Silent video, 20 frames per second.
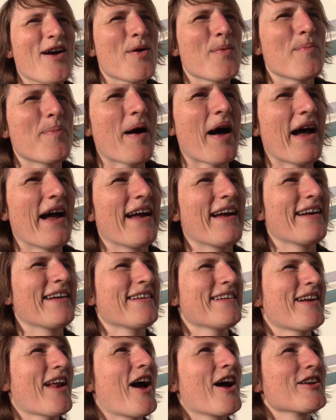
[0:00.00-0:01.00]
by
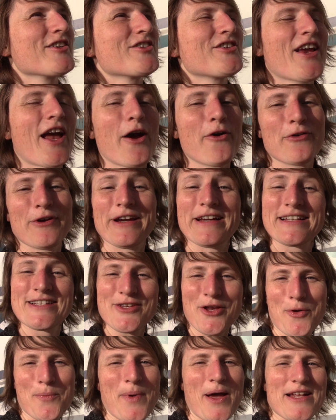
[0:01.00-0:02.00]
not showering
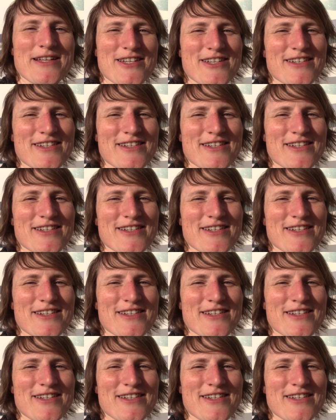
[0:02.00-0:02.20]
so much.